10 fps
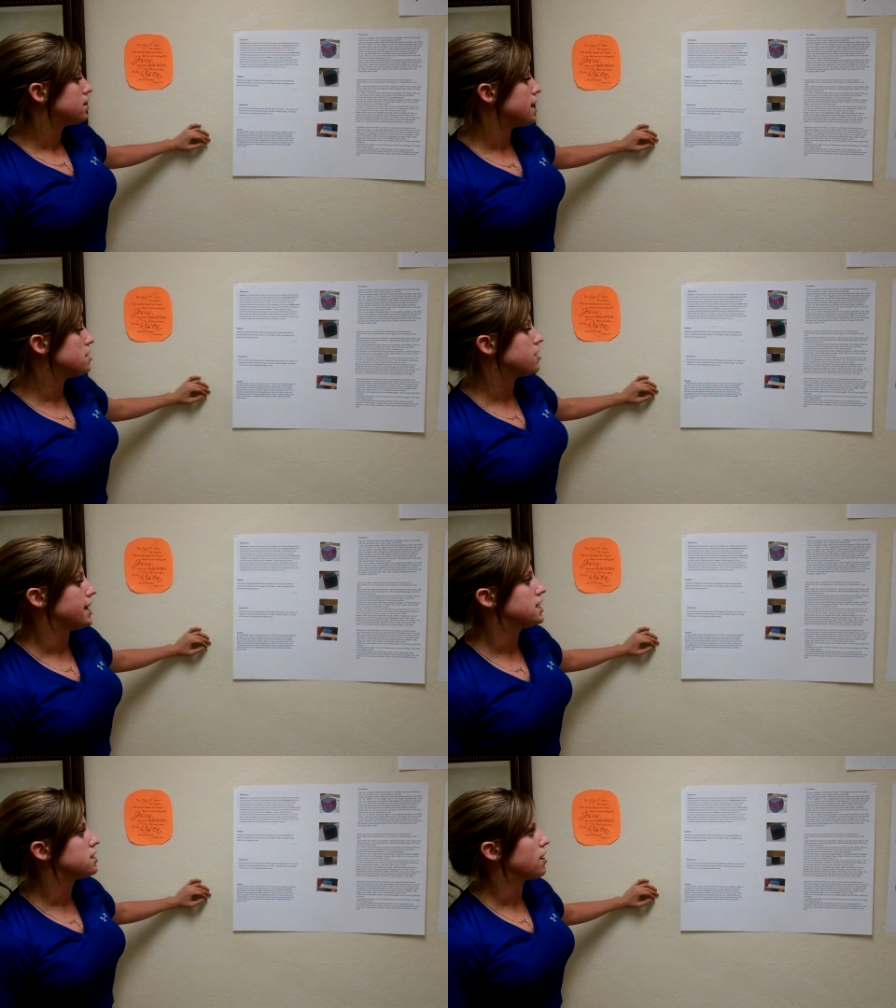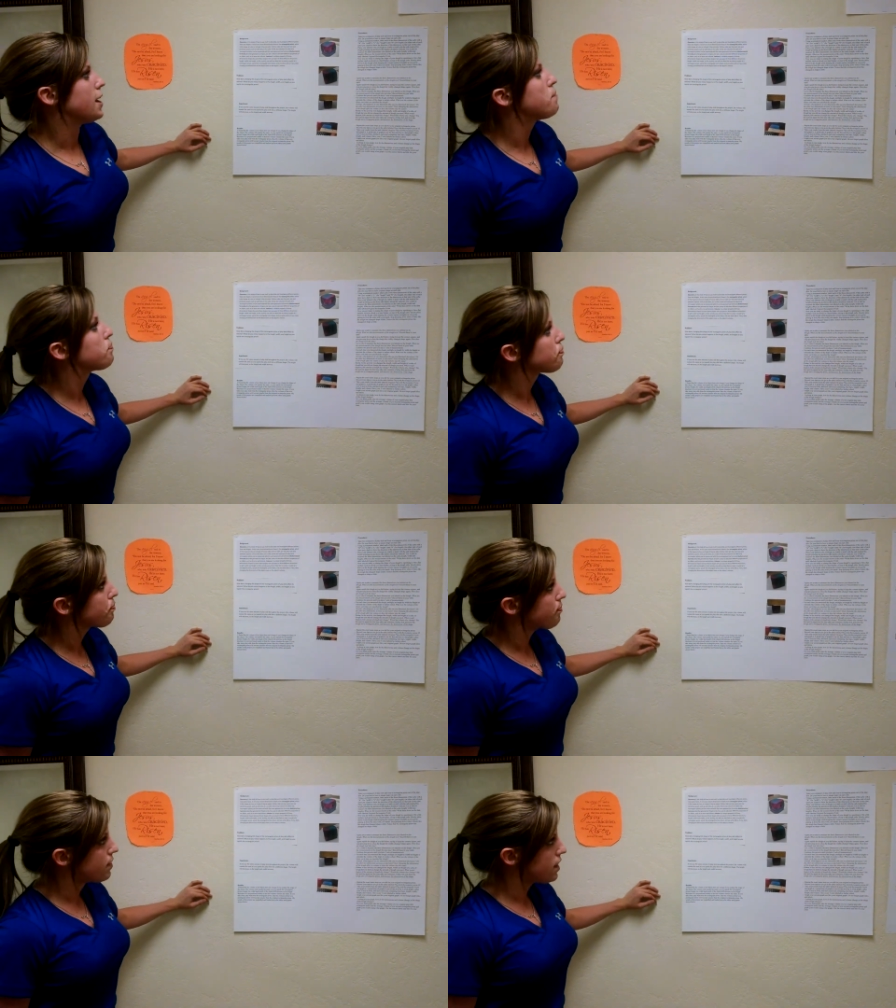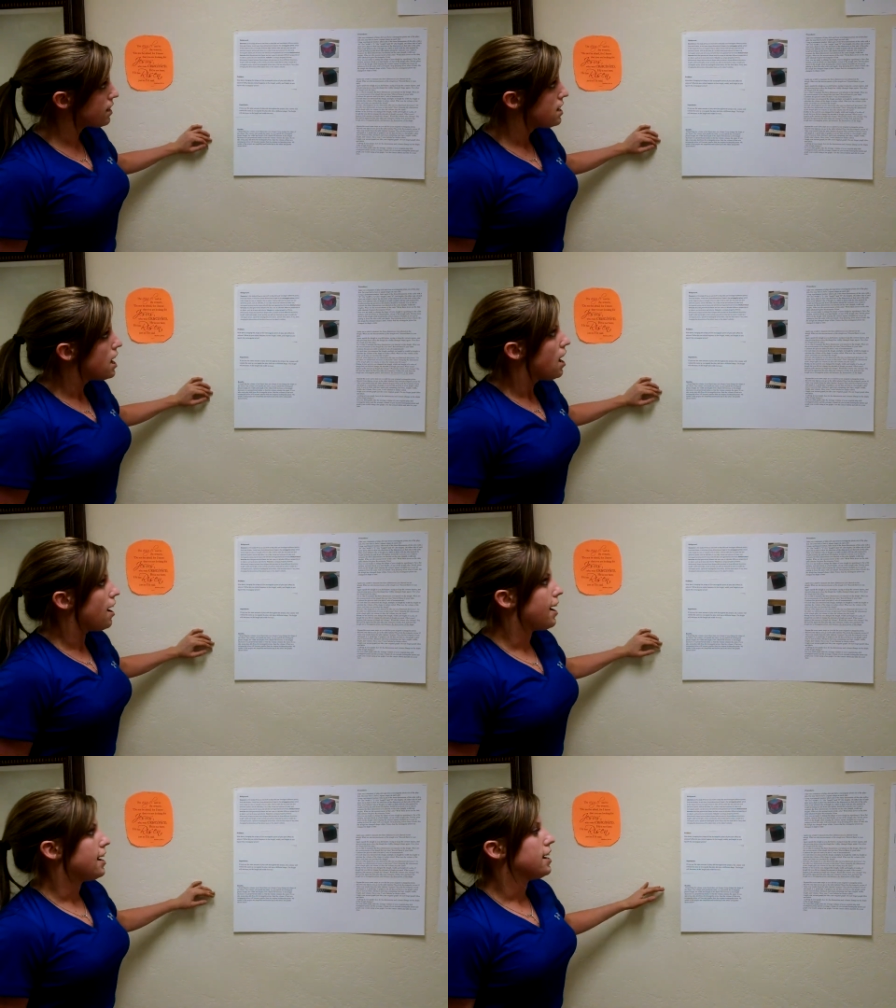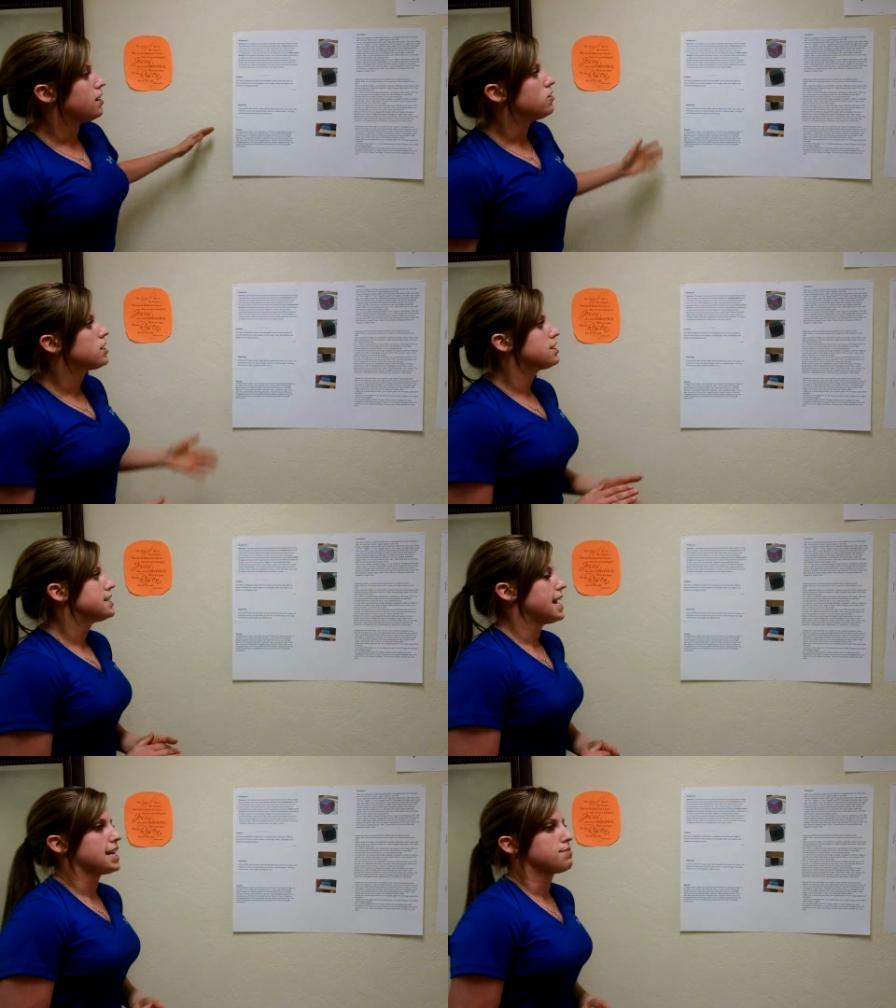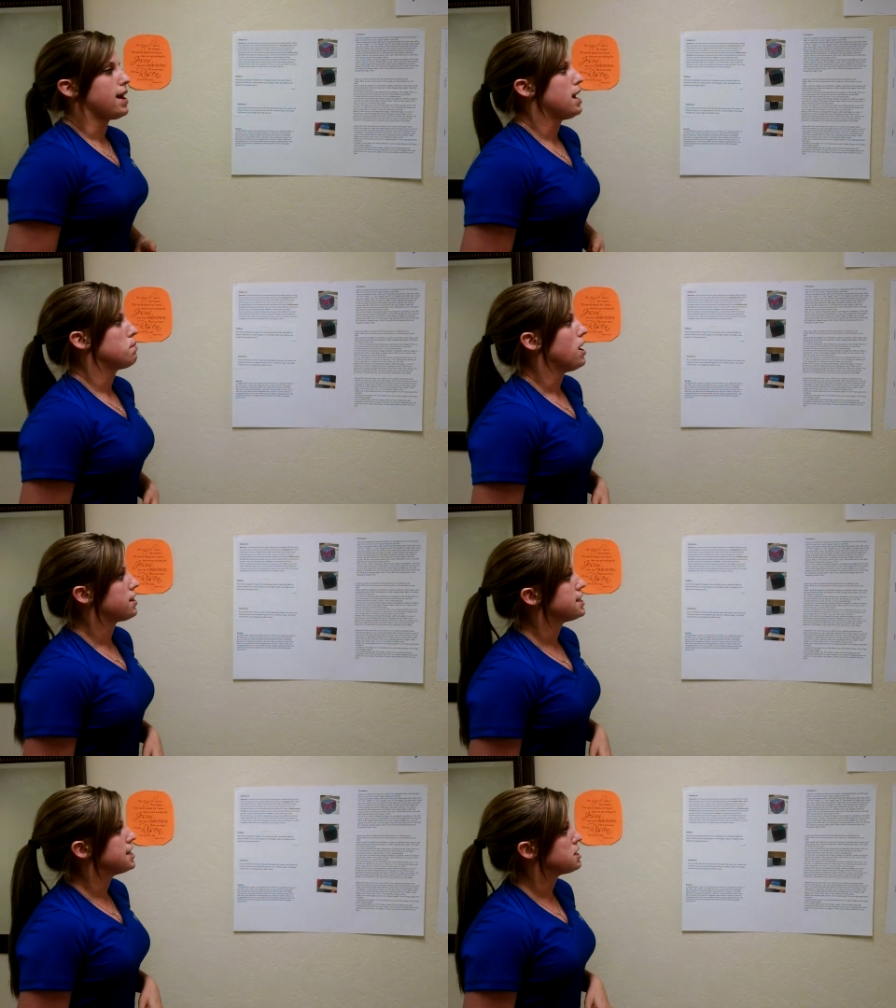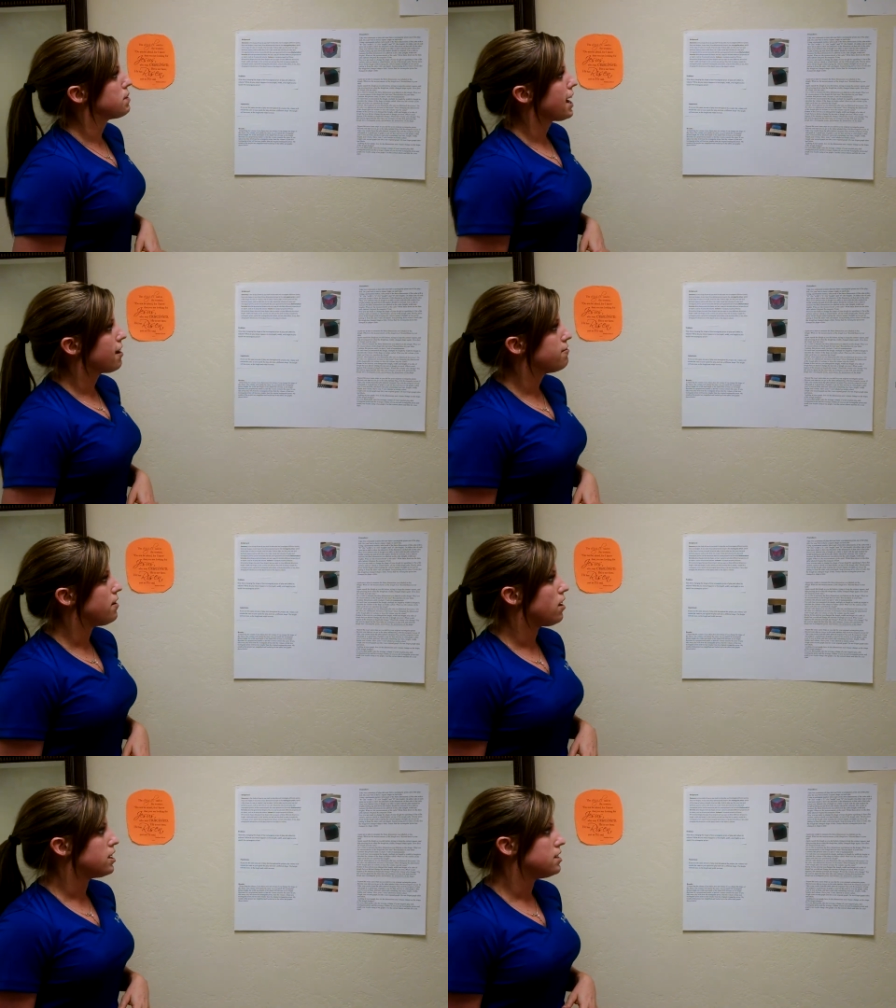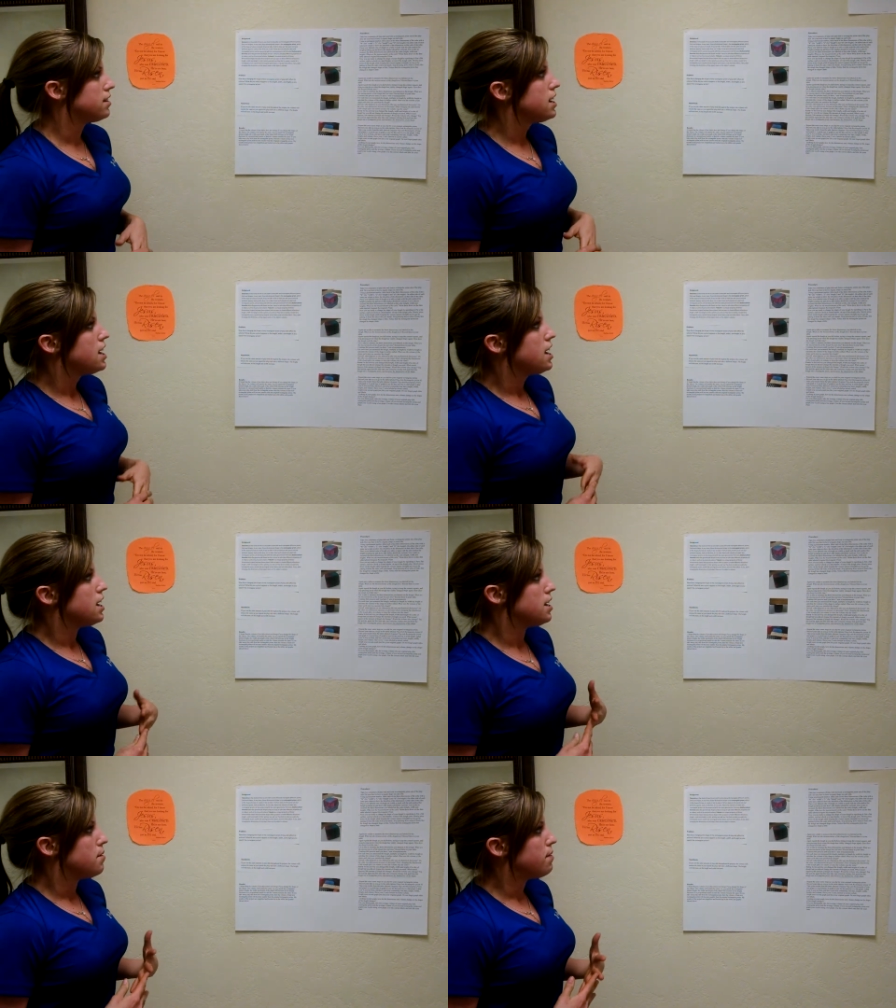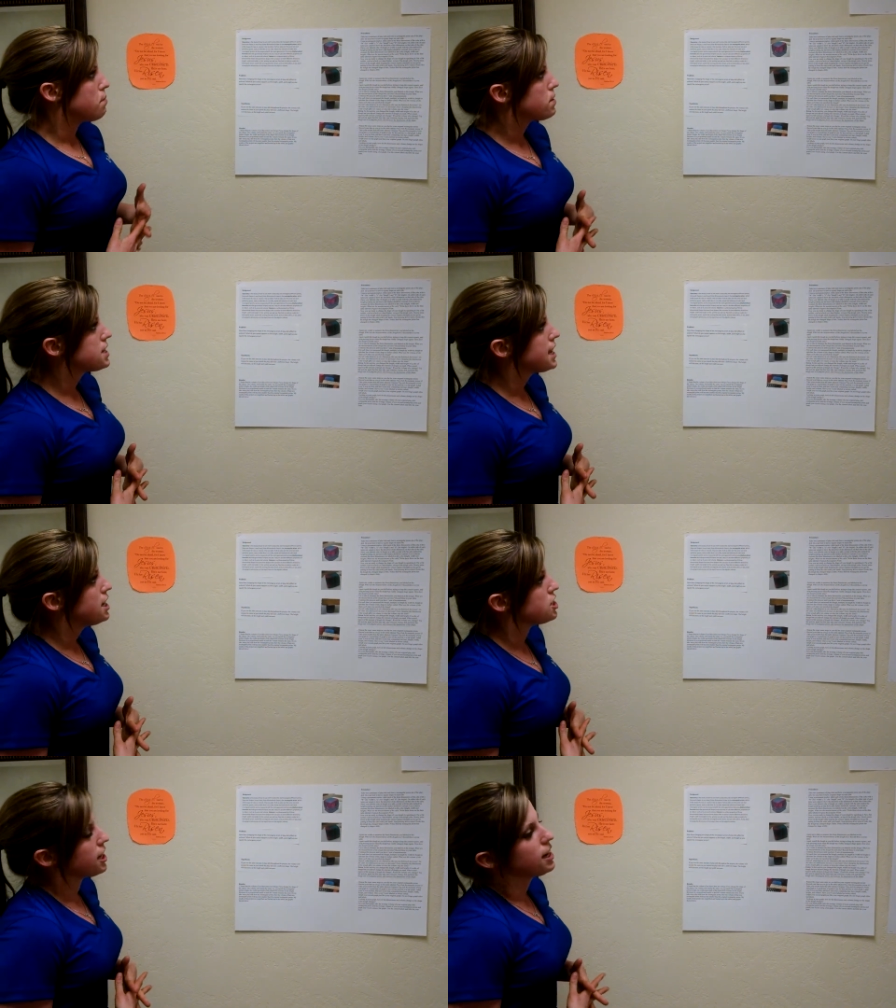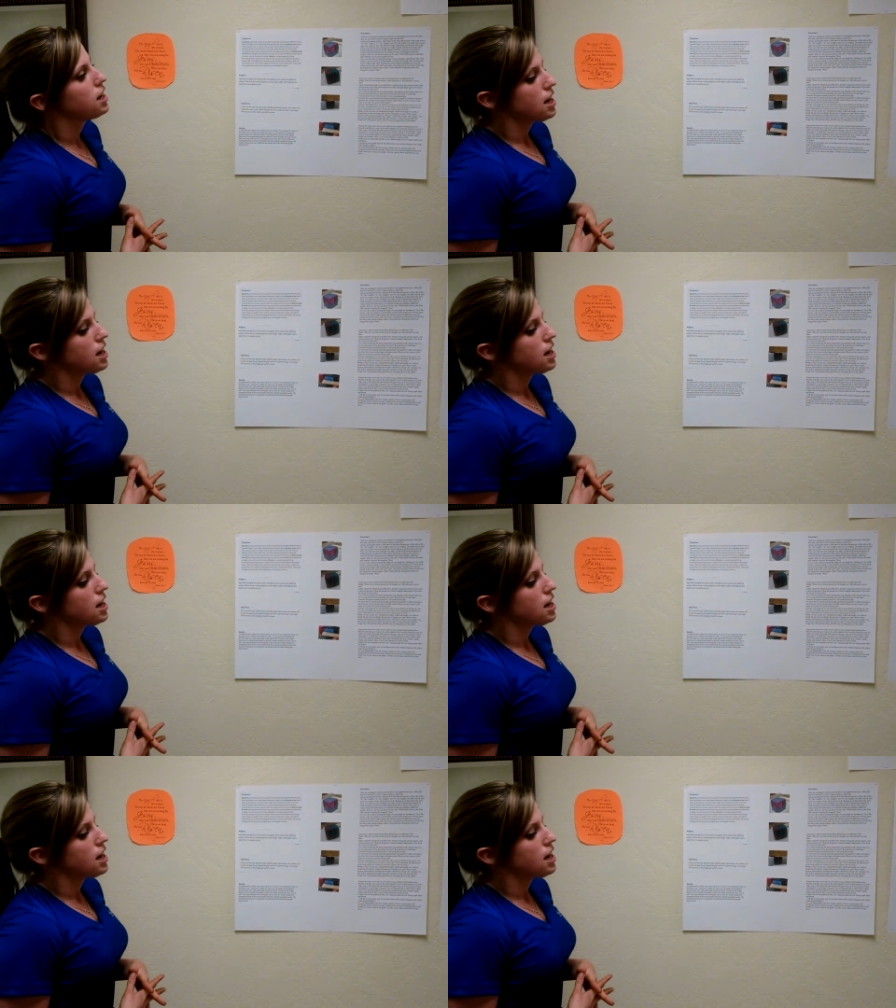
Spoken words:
increase. Alright, in order to test my hypothesis, we gotta follow a procedure.